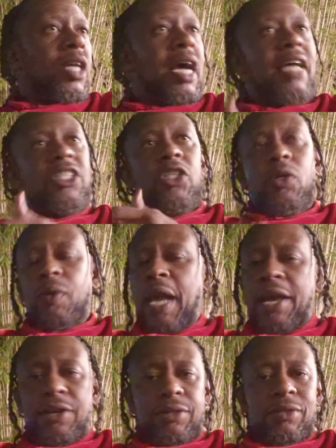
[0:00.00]
as a
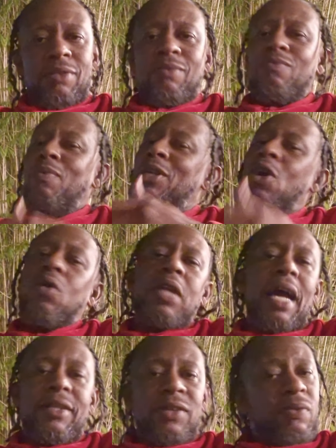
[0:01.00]
creator, we don't
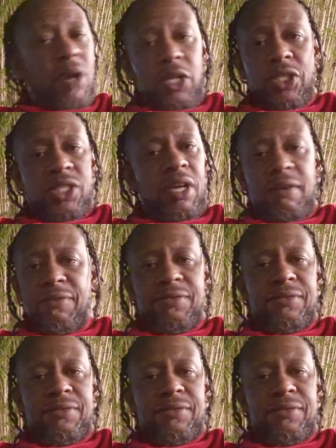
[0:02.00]
like to rush stuff.